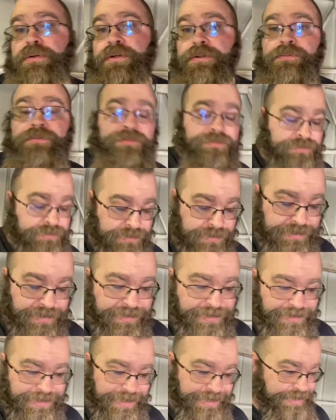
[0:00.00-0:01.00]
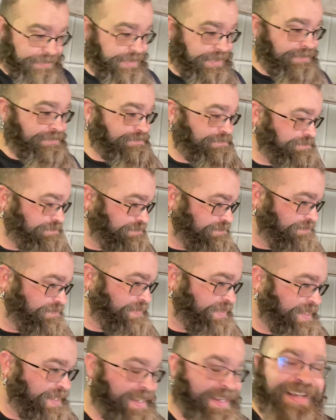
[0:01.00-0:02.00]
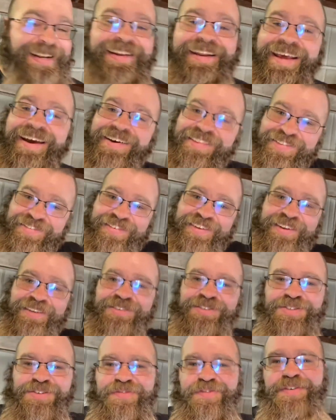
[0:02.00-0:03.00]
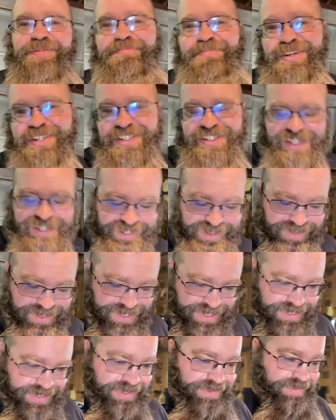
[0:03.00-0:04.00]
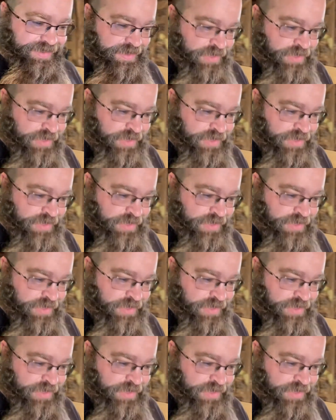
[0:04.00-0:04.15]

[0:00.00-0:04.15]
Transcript: know. Anyway, now the video's over. Appreciate y'all hanging out. I